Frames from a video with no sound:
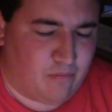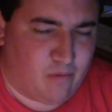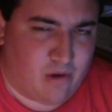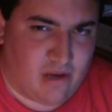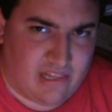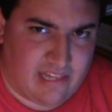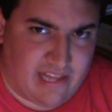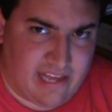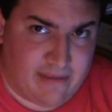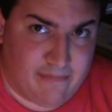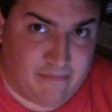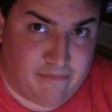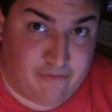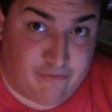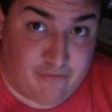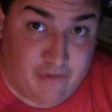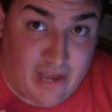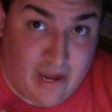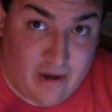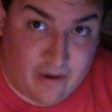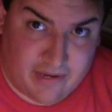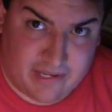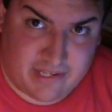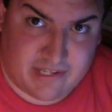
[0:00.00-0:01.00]
while I am
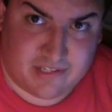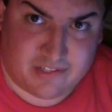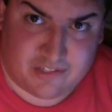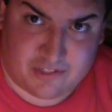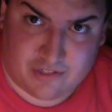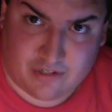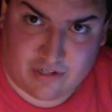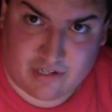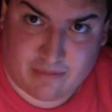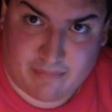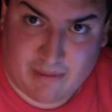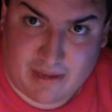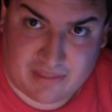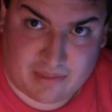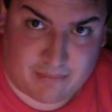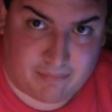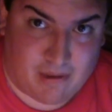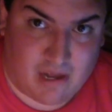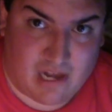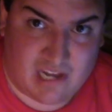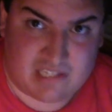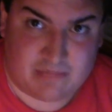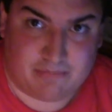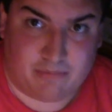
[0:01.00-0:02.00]
very concerned about the
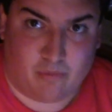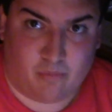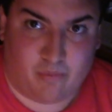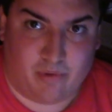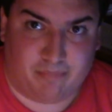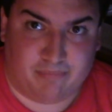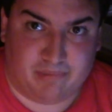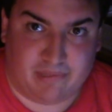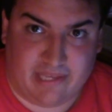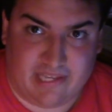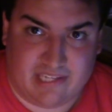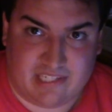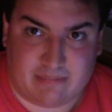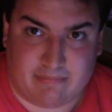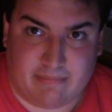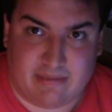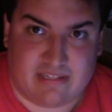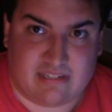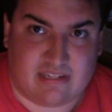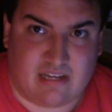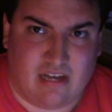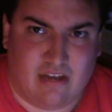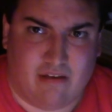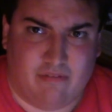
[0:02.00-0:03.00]
possible
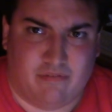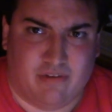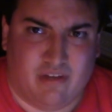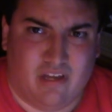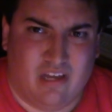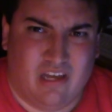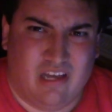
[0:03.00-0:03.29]
replacement of